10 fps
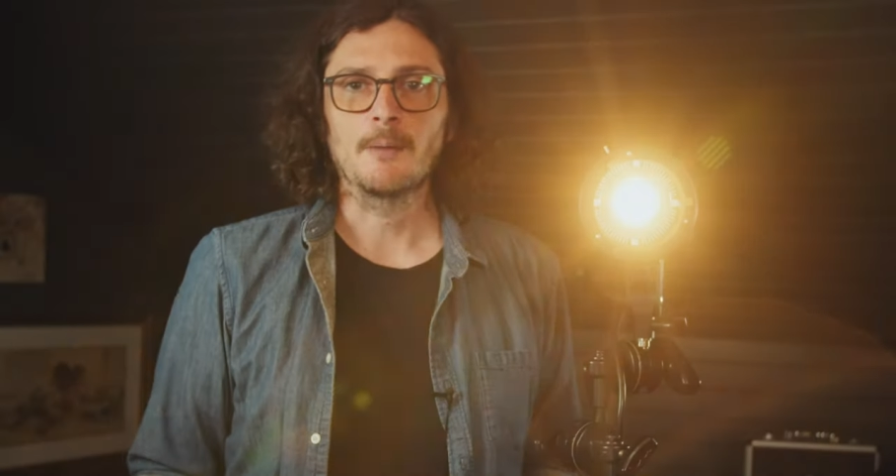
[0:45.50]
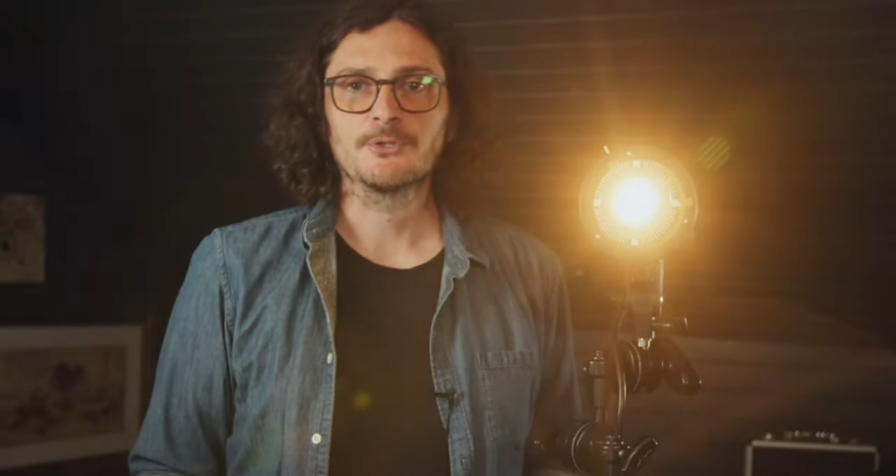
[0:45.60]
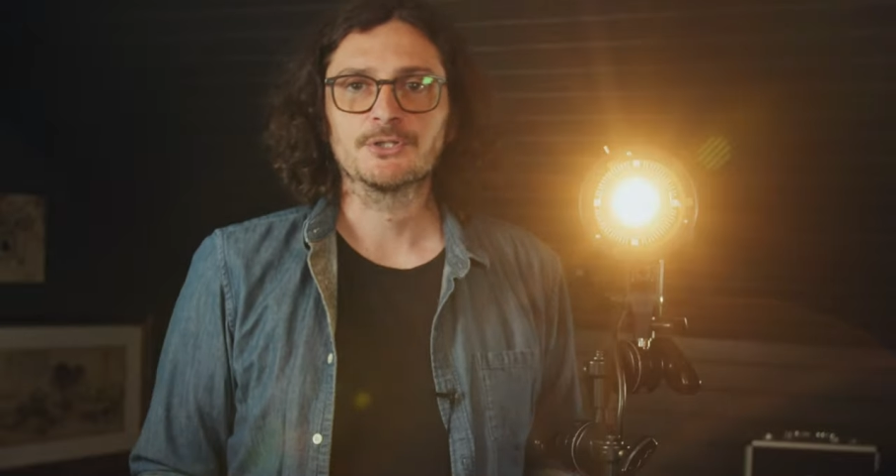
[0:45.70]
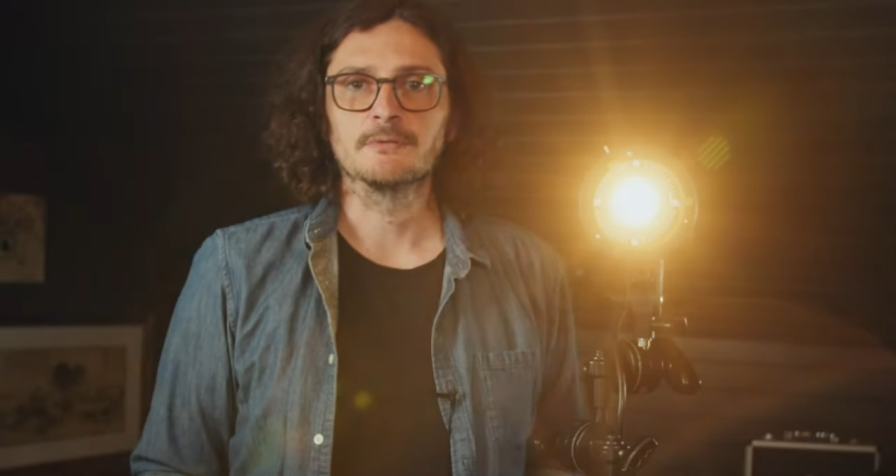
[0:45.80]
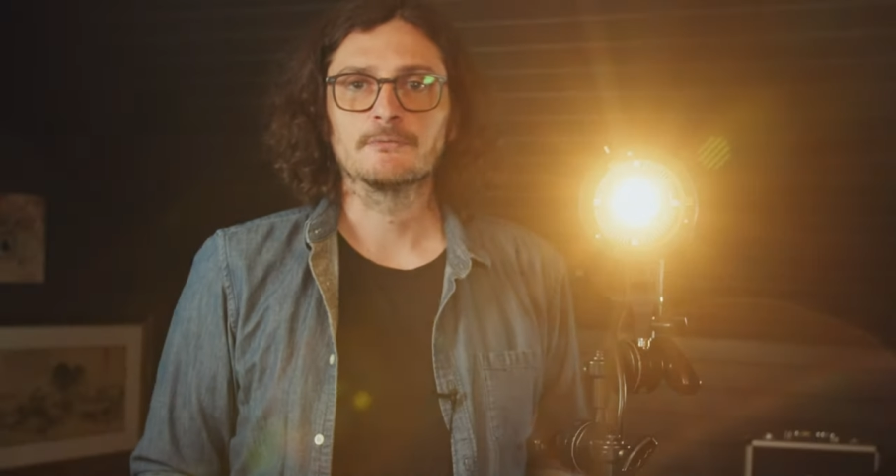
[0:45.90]

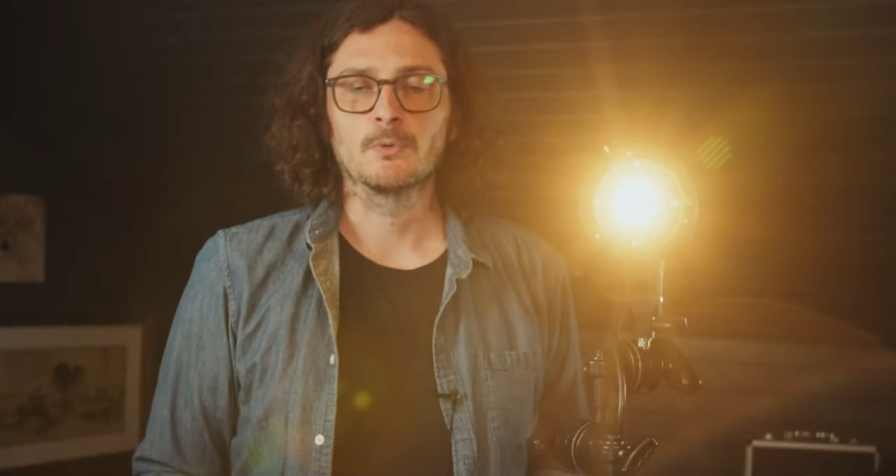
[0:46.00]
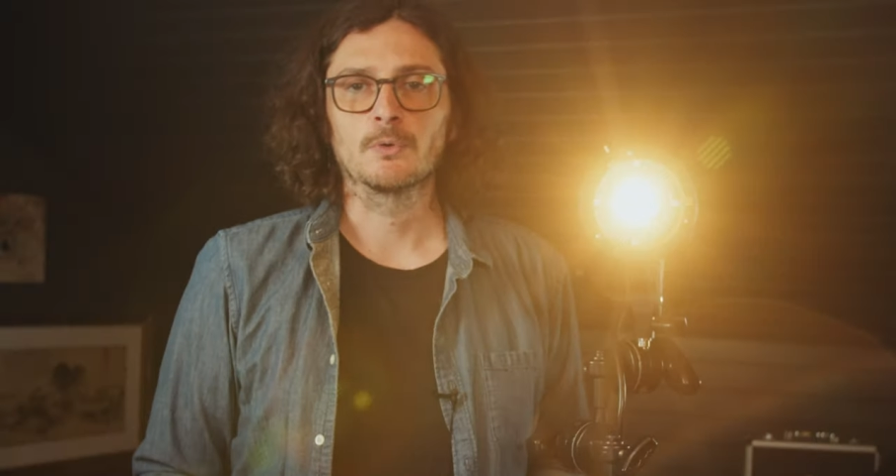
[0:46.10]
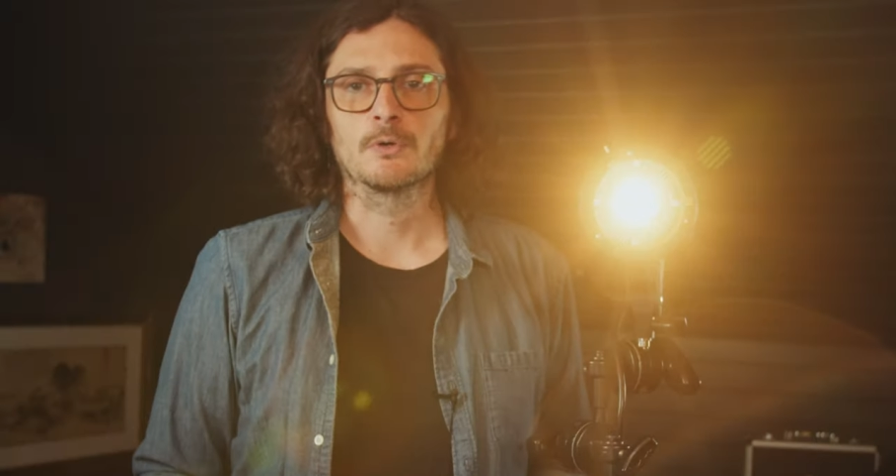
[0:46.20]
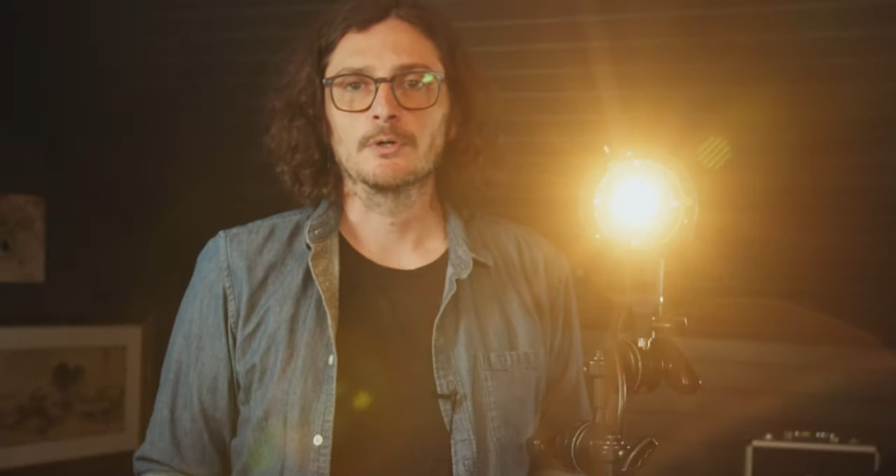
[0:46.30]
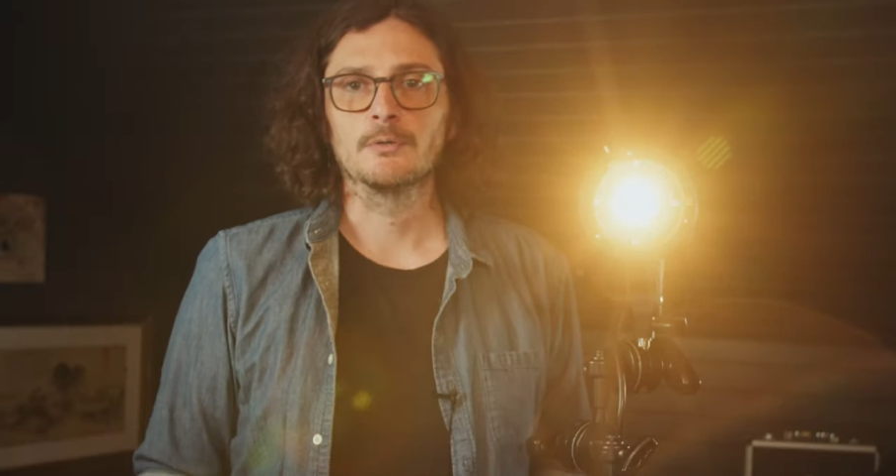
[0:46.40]
option
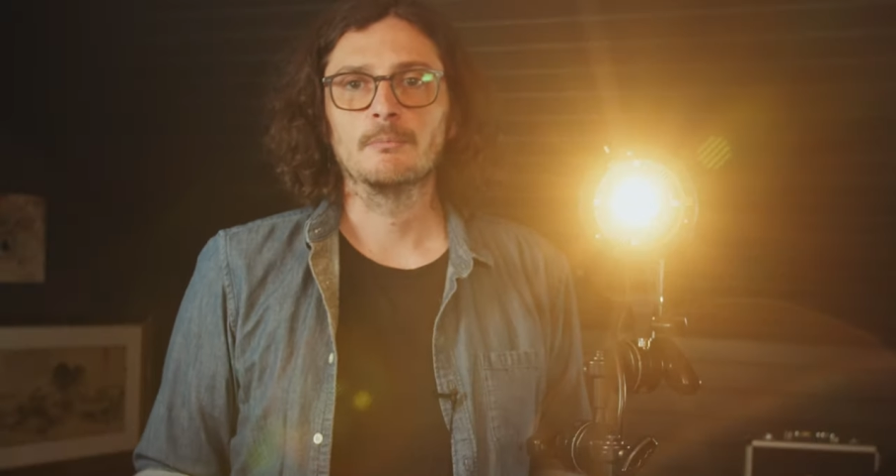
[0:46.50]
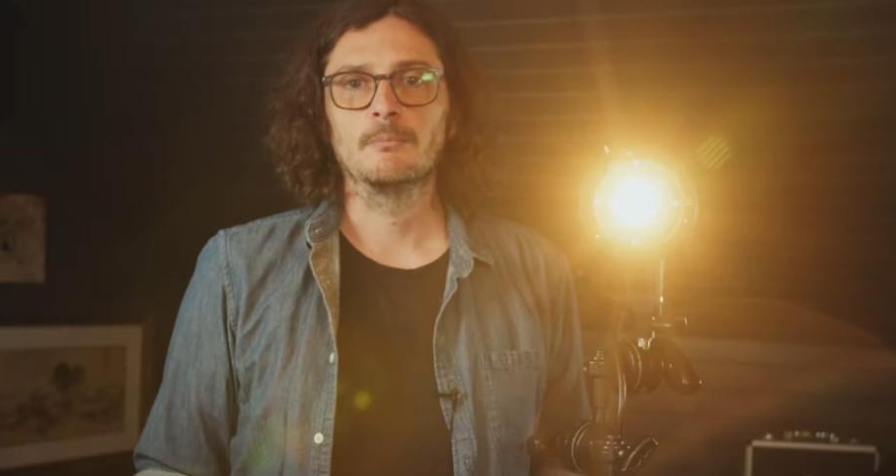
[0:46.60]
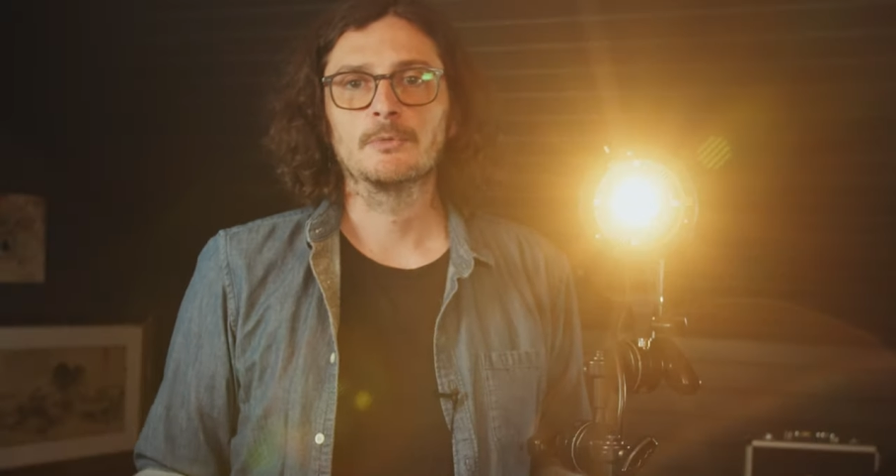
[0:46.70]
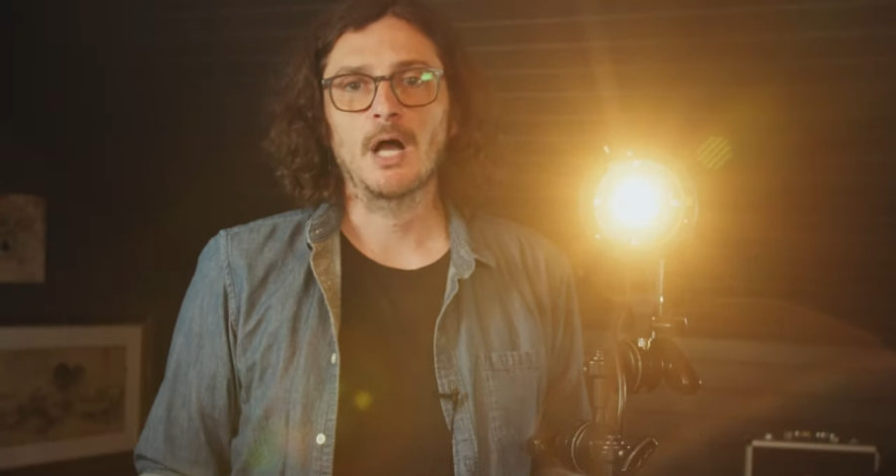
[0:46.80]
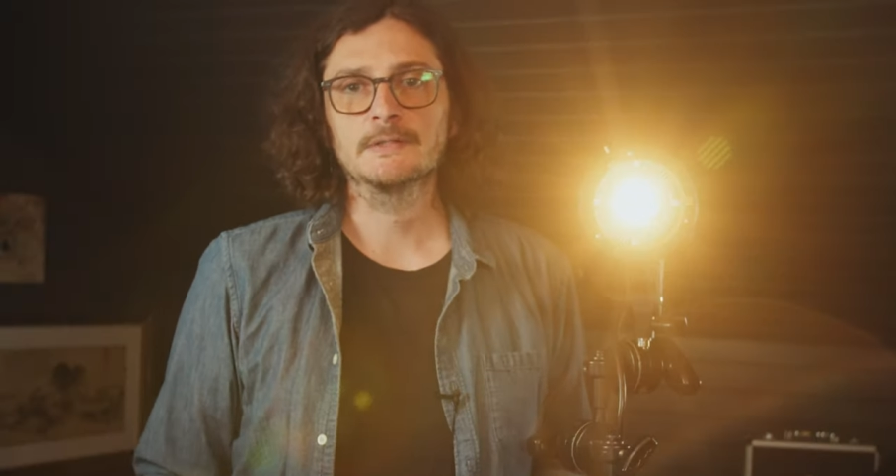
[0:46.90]
for
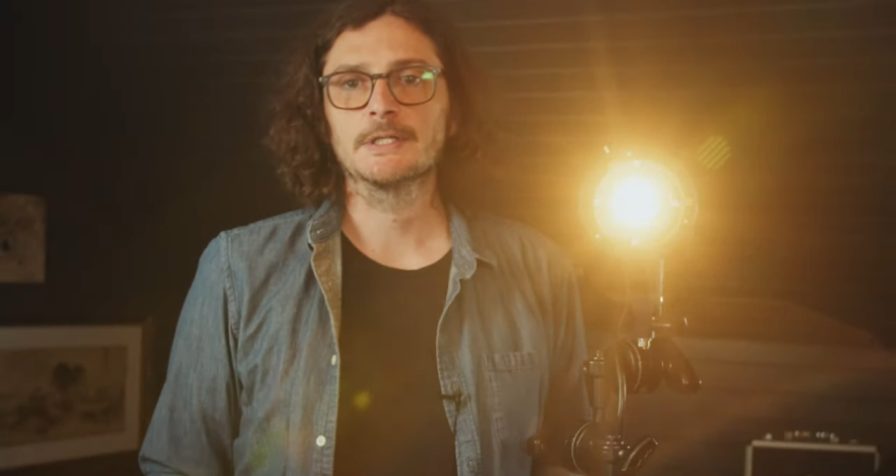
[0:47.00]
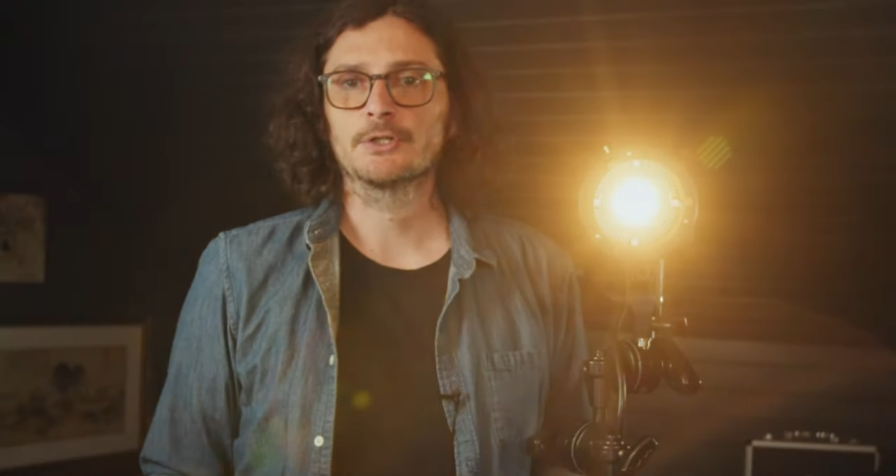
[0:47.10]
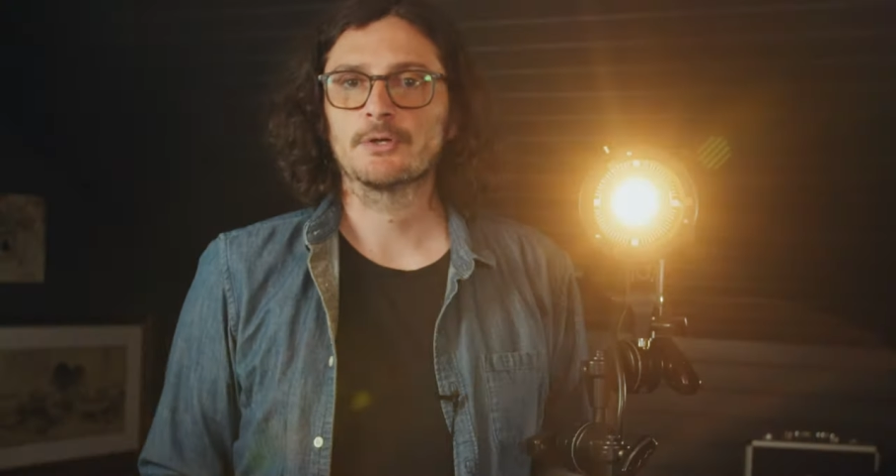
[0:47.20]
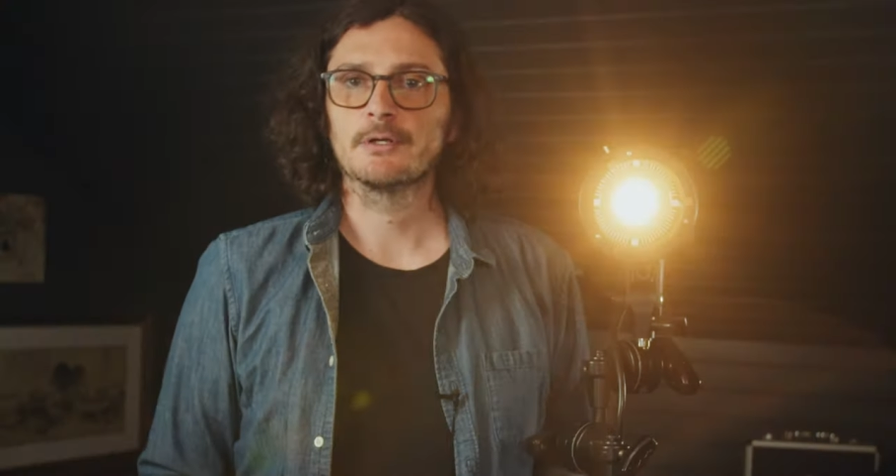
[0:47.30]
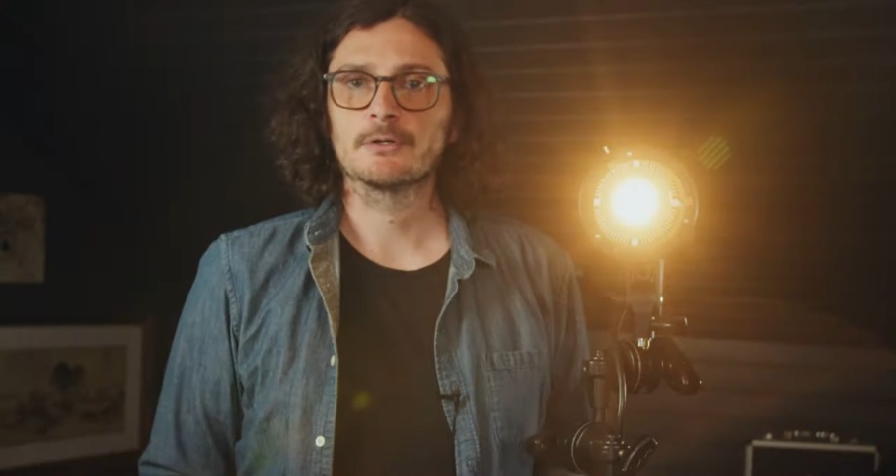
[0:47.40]
content
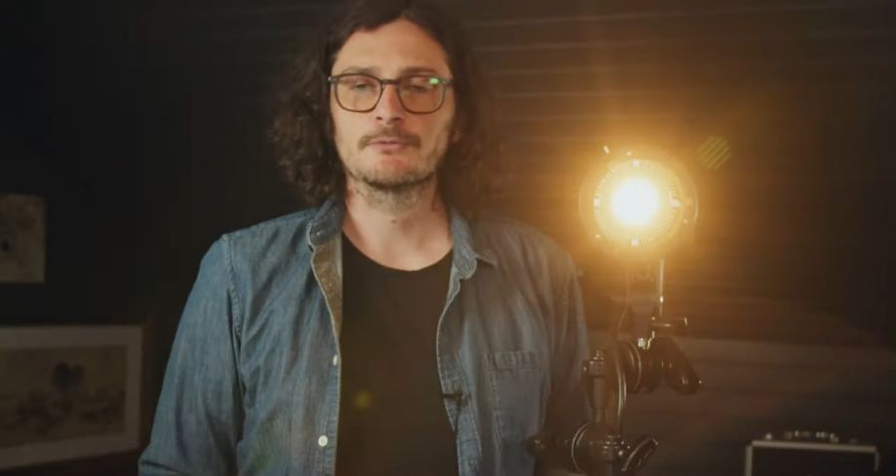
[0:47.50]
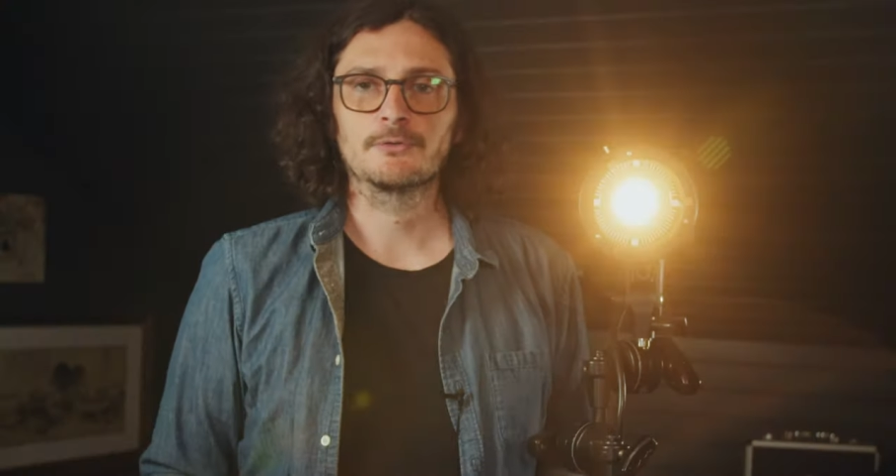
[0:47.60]
creators,